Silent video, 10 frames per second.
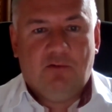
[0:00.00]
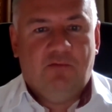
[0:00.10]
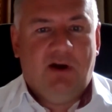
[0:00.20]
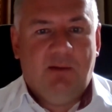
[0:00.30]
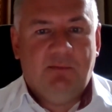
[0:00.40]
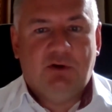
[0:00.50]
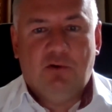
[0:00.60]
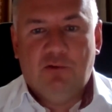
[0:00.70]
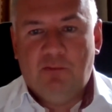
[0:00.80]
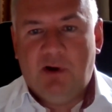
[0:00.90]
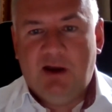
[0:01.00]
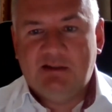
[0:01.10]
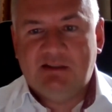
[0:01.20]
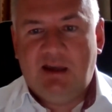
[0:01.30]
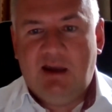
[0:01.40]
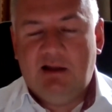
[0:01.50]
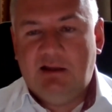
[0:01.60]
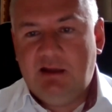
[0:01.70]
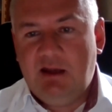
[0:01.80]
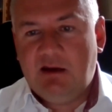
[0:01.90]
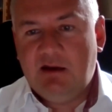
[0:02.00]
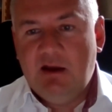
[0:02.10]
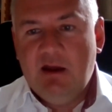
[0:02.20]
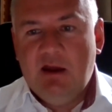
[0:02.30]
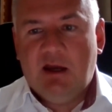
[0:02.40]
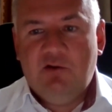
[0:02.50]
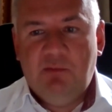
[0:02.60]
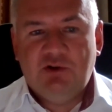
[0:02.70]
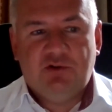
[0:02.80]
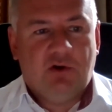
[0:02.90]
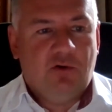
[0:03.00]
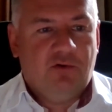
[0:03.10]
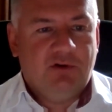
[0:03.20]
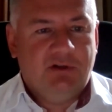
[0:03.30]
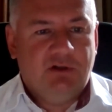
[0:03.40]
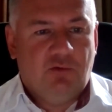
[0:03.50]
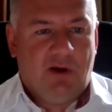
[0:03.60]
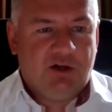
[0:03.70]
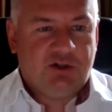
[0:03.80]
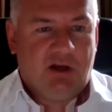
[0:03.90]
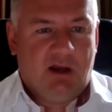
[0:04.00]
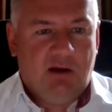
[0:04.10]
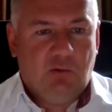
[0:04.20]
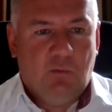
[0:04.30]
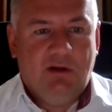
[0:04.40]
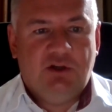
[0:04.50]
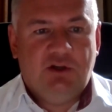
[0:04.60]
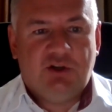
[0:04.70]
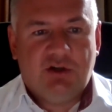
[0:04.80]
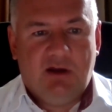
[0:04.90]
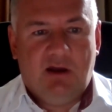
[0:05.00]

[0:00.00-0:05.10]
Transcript: confirmed Columbine-style attacks have been recorded in Russia, in which